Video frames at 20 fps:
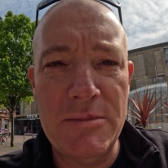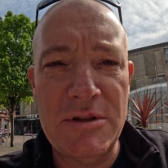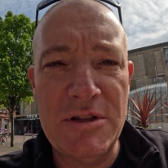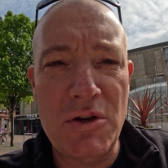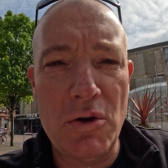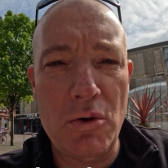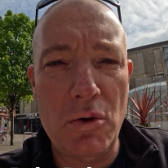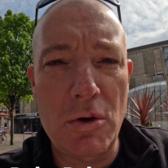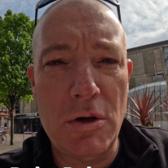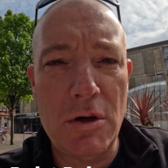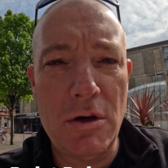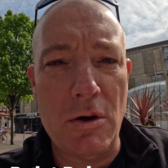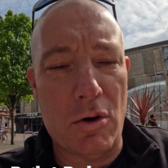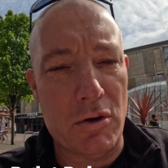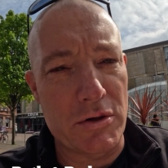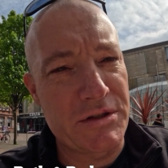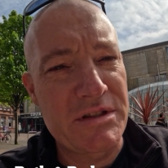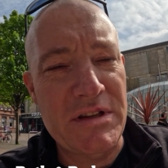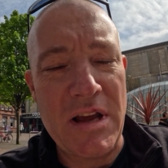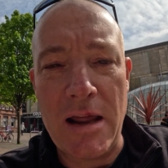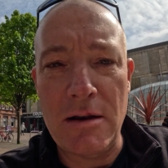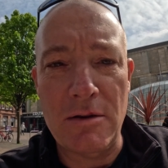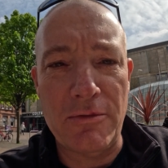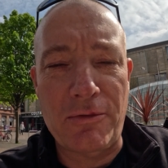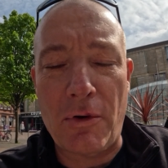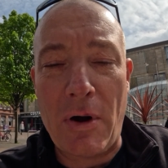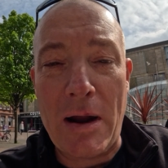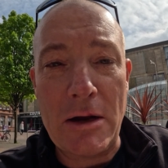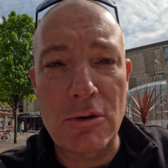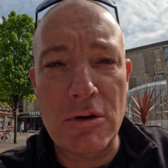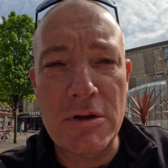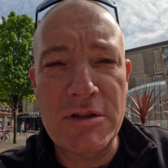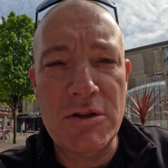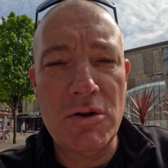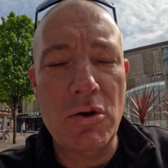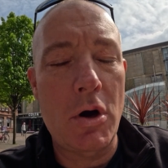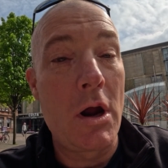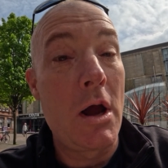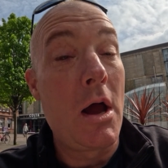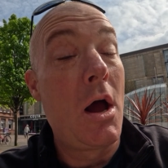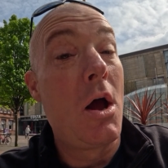store or scent fragrance store.